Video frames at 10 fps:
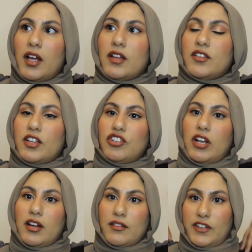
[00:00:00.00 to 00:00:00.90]
Such a
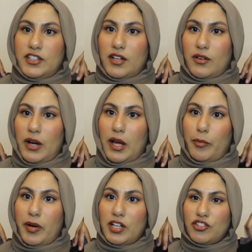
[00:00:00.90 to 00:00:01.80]
long video. I
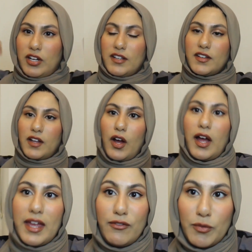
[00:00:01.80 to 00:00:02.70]
apologise.
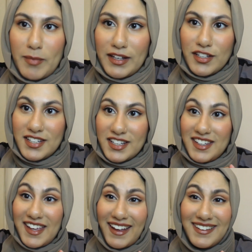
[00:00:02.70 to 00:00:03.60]
If you made it to
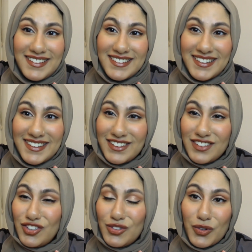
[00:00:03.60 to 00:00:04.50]
the end,
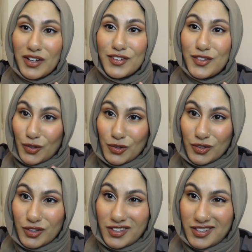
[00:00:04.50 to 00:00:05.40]
you are so
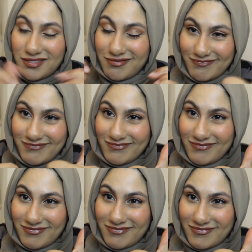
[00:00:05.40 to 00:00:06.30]
good.
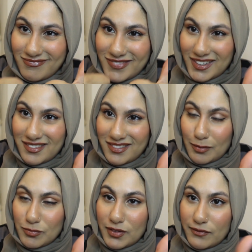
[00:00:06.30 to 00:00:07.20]

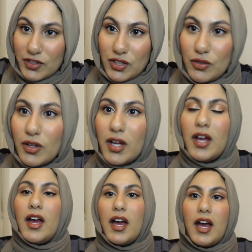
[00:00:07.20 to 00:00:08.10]
Thumbs up for you.
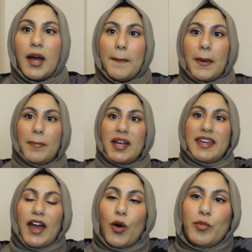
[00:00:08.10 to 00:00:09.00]
But
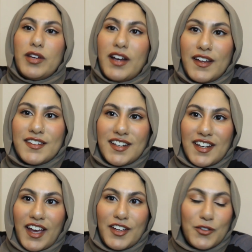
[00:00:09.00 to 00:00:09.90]
yeah, I hope you guys
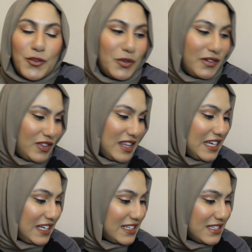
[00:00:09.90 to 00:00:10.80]
liked all of
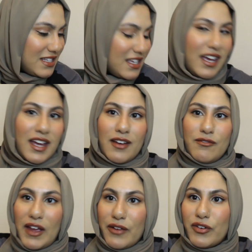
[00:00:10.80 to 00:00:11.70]
these
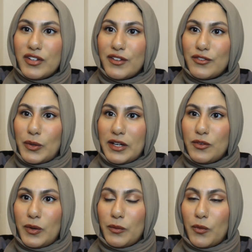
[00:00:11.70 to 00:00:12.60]
favourites of
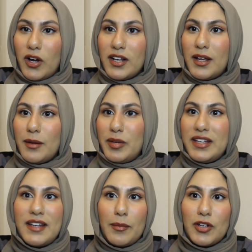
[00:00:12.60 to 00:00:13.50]
2021.
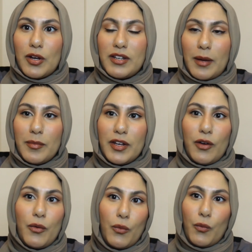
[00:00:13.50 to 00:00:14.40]
Please let me know down
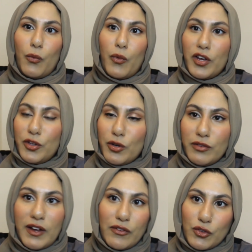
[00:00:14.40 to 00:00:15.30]
below what your
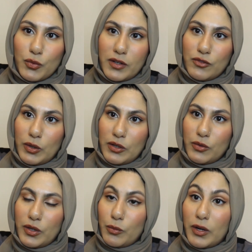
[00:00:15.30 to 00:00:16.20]
favourites were of
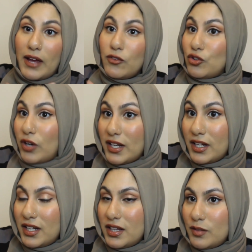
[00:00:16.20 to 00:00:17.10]
2021. Have you tried
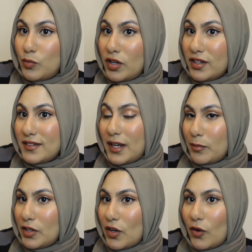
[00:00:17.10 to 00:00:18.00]
any of these products? Let
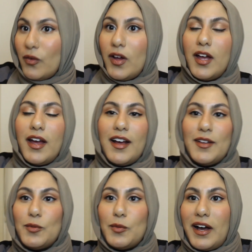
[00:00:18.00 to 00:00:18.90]
me know
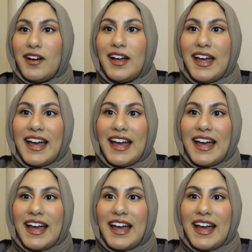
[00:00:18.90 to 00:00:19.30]
as well.